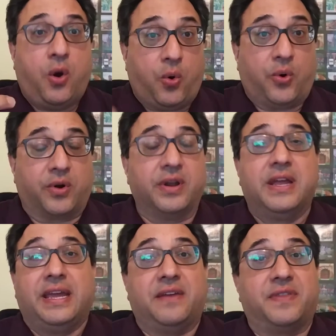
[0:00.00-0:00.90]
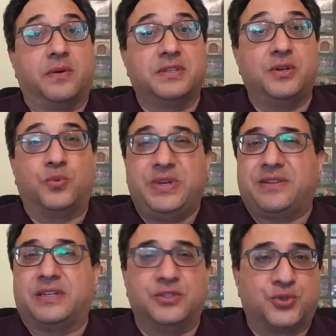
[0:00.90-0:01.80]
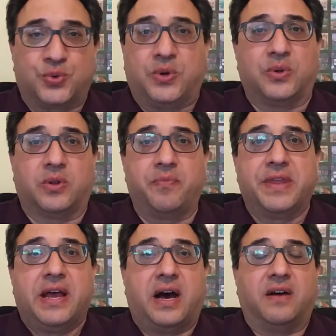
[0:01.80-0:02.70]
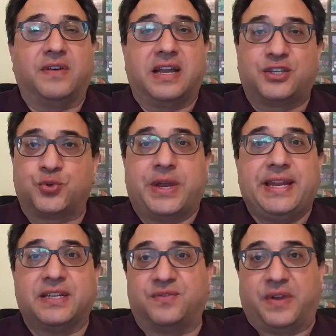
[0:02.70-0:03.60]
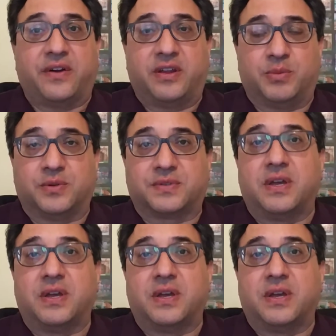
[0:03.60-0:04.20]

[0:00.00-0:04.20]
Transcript: or if there is no real control of extraneous variables